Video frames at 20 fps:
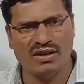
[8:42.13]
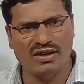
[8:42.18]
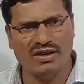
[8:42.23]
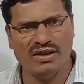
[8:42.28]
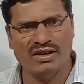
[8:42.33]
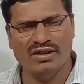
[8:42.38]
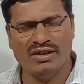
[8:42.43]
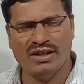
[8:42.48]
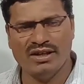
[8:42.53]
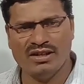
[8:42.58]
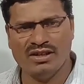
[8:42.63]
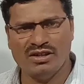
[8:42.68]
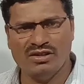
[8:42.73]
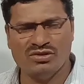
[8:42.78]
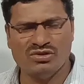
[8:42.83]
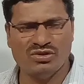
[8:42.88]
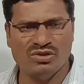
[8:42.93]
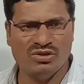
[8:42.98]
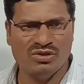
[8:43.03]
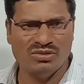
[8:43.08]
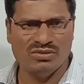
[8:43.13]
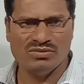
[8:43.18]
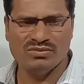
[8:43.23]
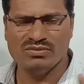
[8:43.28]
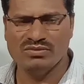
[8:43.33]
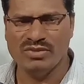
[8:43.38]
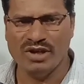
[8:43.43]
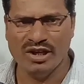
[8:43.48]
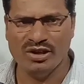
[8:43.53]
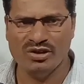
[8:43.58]
in that also
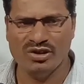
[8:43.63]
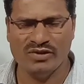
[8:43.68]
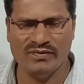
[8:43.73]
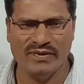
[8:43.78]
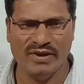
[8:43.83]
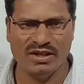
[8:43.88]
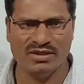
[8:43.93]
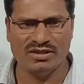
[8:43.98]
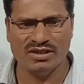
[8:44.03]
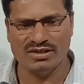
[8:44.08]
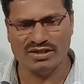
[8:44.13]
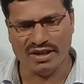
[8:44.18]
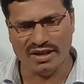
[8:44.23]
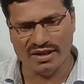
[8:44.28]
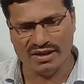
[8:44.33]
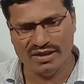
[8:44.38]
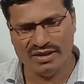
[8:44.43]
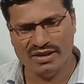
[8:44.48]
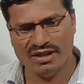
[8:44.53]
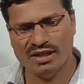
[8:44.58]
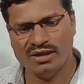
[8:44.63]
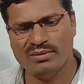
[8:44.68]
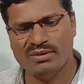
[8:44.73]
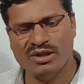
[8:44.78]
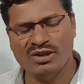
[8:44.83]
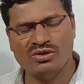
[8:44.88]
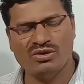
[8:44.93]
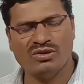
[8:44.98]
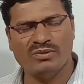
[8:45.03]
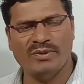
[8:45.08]
biotic factors, and in that
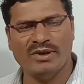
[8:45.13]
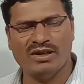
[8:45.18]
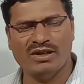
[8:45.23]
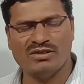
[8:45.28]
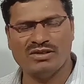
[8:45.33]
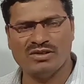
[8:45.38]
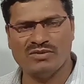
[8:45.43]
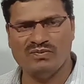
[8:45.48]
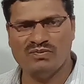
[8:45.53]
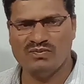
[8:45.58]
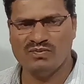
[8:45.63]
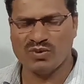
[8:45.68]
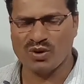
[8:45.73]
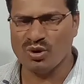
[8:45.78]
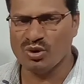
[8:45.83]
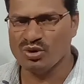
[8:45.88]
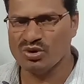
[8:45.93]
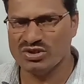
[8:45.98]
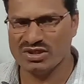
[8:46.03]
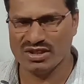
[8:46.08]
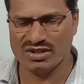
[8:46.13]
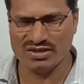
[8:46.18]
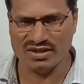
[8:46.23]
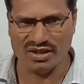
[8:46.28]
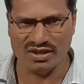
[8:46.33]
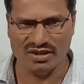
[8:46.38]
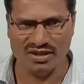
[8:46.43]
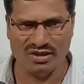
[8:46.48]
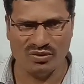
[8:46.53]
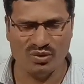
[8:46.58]
biotic factor producers
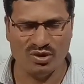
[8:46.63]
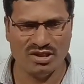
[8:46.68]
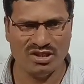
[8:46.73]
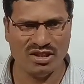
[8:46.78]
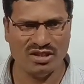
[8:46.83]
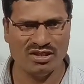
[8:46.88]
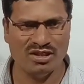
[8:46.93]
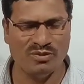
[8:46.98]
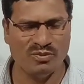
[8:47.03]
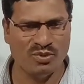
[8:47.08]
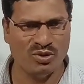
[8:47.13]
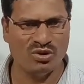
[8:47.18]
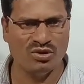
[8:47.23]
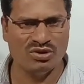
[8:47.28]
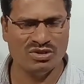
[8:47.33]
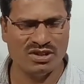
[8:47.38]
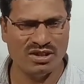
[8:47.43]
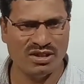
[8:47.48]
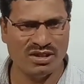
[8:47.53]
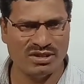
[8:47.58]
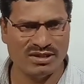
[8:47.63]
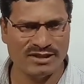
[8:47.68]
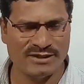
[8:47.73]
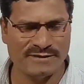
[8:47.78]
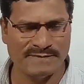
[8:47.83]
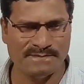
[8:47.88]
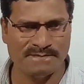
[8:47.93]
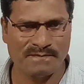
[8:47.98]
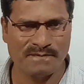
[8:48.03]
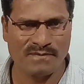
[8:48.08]
are there. Which are the
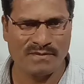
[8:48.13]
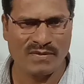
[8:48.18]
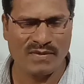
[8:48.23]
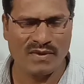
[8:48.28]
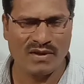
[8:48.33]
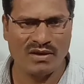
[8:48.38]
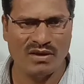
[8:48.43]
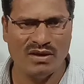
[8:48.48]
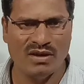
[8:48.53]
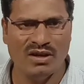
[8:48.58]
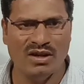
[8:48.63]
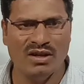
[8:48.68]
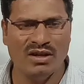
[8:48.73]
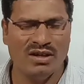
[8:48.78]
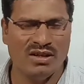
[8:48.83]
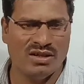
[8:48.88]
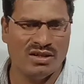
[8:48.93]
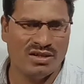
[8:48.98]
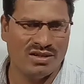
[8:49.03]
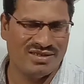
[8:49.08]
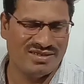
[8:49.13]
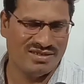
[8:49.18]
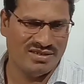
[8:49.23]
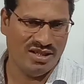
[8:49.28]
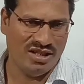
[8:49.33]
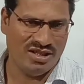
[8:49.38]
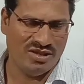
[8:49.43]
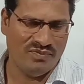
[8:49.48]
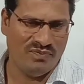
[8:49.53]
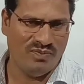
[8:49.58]
producers?
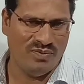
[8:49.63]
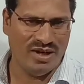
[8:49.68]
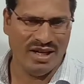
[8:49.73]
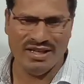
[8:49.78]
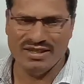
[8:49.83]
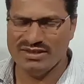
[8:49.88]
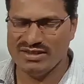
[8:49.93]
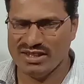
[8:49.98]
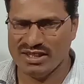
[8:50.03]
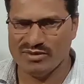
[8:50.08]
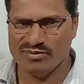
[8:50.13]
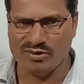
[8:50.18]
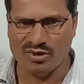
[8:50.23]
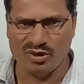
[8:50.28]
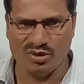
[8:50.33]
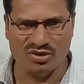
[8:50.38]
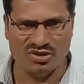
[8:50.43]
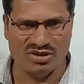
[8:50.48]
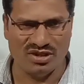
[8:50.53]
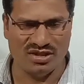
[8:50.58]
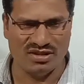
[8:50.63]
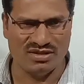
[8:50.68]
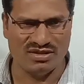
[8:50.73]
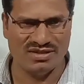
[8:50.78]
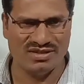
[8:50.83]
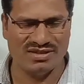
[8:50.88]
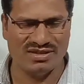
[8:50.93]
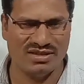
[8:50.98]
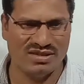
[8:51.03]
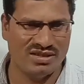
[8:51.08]
That plants are
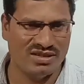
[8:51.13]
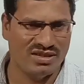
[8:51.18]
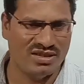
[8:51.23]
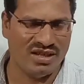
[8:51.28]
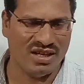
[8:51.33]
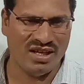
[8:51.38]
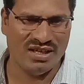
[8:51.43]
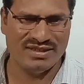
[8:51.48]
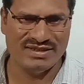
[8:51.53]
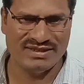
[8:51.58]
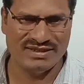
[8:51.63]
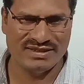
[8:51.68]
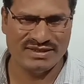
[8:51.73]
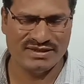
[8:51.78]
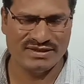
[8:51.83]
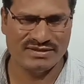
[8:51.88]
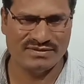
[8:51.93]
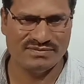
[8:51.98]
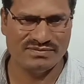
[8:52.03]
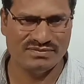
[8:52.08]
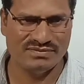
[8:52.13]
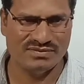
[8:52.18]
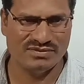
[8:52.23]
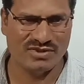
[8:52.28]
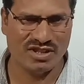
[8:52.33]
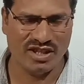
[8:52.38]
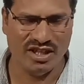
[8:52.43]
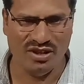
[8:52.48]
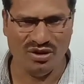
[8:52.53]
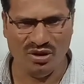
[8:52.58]
producers, grass
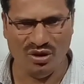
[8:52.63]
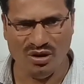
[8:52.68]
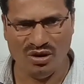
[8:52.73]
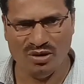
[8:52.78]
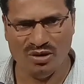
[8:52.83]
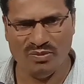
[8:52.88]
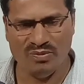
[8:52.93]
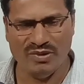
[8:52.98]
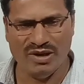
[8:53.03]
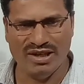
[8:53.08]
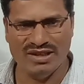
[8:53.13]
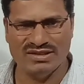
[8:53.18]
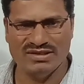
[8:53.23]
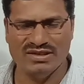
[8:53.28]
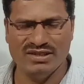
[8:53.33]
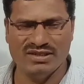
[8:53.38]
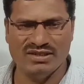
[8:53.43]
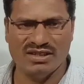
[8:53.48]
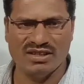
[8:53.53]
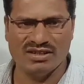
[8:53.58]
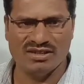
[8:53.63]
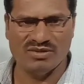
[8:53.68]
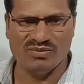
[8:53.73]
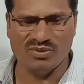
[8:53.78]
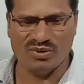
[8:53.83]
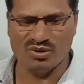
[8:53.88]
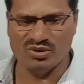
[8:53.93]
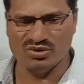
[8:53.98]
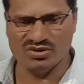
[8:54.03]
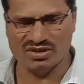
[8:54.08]
and all plants, these are the
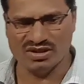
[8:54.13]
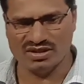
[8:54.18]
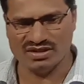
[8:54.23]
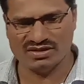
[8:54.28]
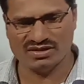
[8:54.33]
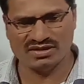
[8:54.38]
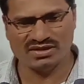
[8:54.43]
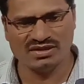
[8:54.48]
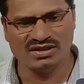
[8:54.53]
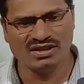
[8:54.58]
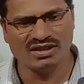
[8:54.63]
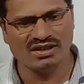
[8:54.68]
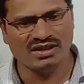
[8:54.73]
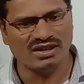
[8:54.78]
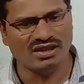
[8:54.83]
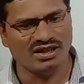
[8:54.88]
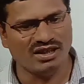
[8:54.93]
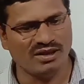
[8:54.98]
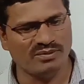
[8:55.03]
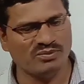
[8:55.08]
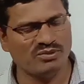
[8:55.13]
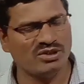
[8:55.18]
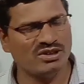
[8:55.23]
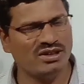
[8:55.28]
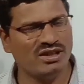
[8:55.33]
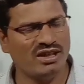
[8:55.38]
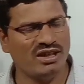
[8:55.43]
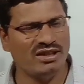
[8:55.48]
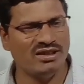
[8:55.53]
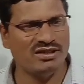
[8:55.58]
producers. After
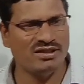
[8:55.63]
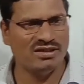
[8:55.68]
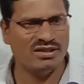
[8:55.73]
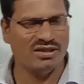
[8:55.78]
that,